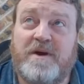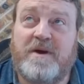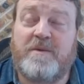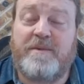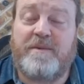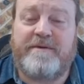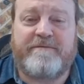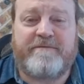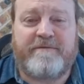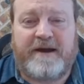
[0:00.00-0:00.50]

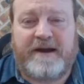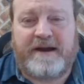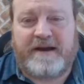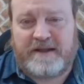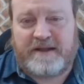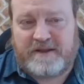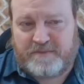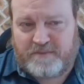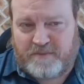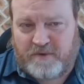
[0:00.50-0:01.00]
where we've run
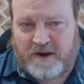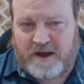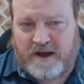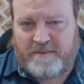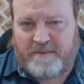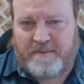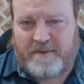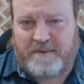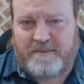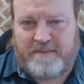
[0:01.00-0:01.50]
into the
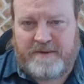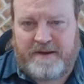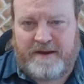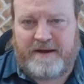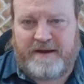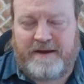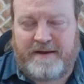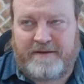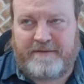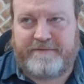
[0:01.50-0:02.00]
problem
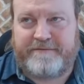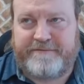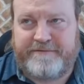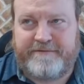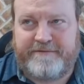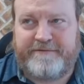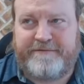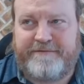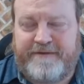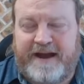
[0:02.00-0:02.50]

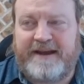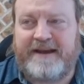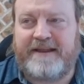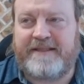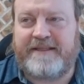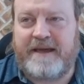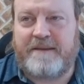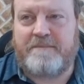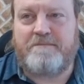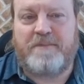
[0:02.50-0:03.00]
of
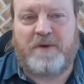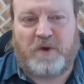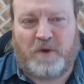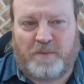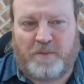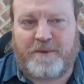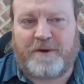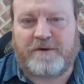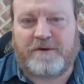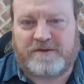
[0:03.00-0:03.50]
finding that
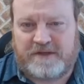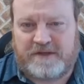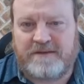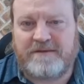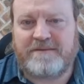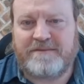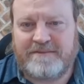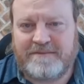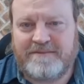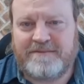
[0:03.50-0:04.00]
middle
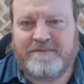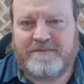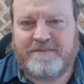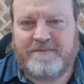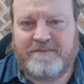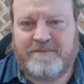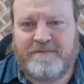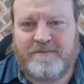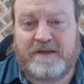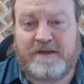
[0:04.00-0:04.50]
person,
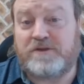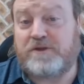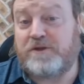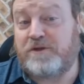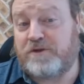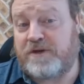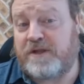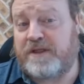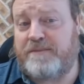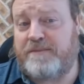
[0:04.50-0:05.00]
because
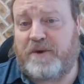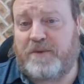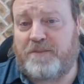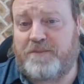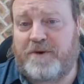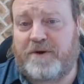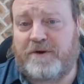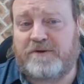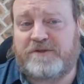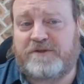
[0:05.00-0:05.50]
usually the middle
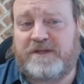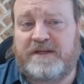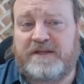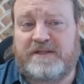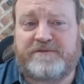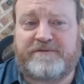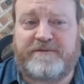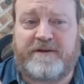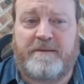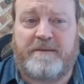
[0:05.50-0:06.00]
person
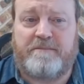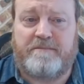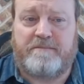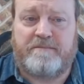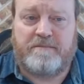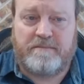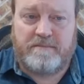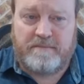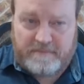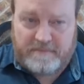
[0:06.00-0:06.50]
is
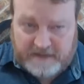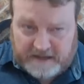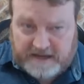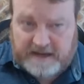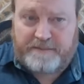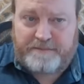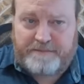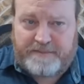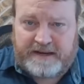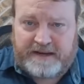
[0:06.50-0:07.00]
from the
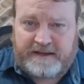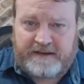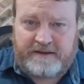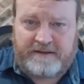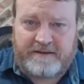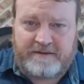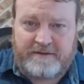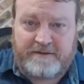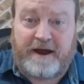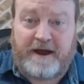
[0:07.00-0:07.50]

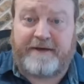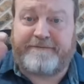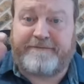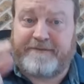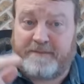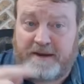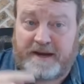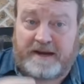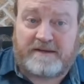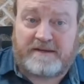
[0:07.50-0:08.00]
company, not
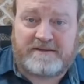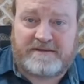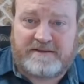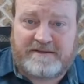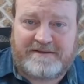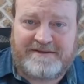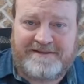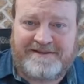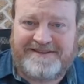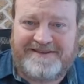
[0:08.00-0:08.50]
from
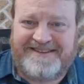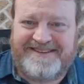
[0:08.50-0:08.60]
us.